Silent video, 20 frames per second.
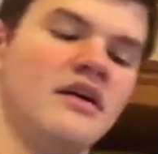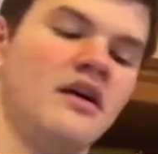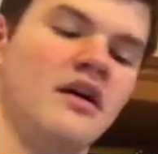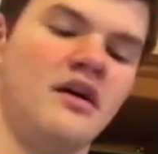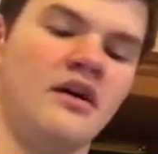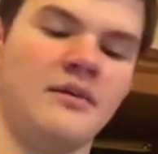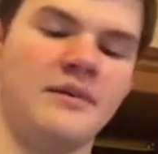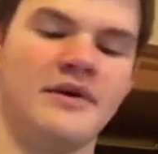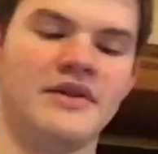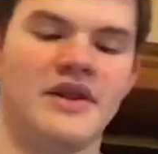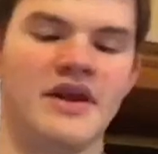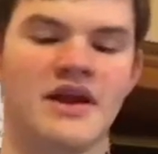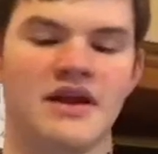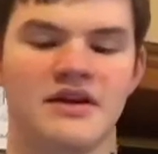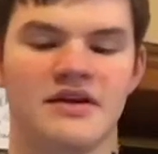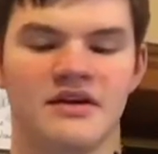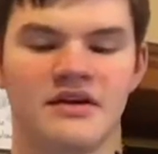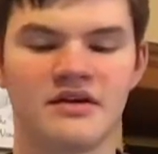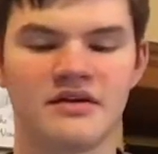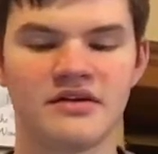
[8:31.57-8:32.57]
and
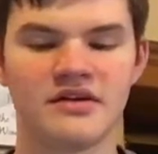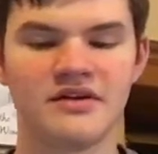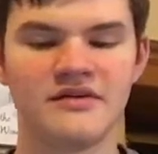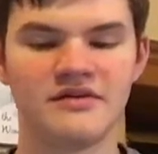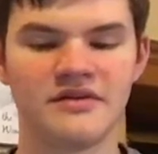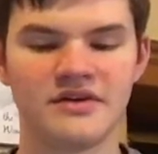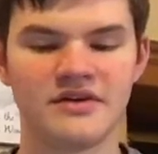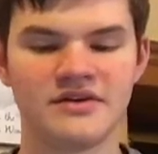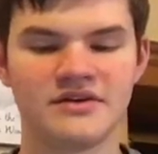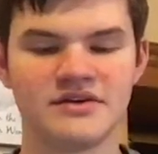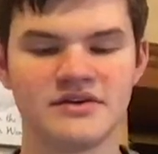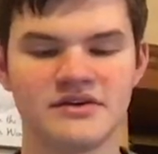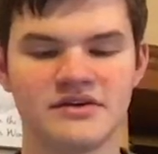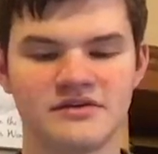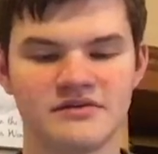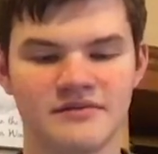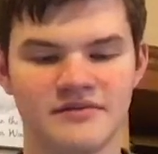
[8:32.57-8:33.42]
then Cleveland